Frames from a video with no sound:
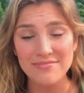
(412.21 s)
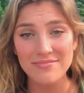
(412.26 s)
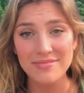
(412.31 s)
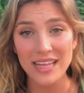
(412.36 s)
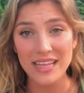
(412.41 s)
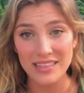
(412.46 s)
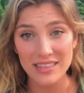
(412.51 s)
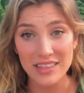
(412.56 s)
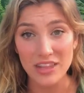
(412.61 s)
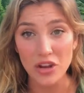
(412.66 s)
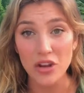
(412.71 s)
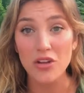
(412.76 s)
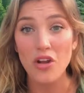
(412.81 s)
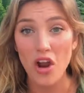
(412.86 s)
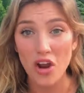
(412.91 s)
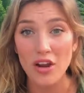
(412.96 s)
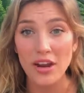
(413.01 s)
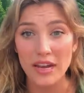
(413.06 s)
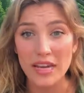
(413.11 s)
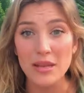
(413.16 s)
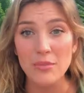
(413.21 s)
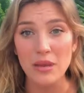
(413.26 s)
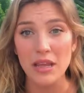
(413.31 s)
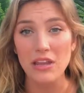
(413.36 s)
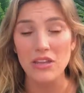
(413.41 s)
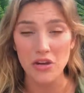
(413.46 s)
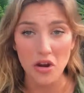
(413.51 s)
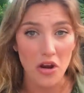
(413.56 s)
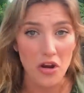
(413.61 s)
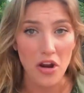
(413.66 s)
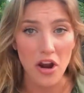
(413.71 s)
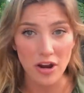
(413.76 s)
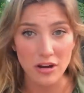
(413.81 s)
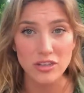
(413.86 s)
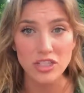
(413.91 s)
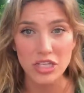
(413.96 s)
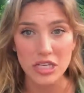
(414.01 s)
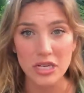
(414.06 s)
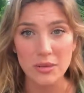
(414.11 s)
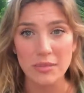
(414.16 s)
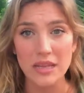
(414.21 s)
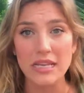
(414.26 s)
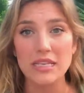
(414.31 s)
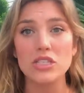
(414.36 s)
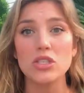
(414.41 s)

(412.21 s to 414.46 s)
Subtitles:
Like, they're our enemy, they're our arch enemy.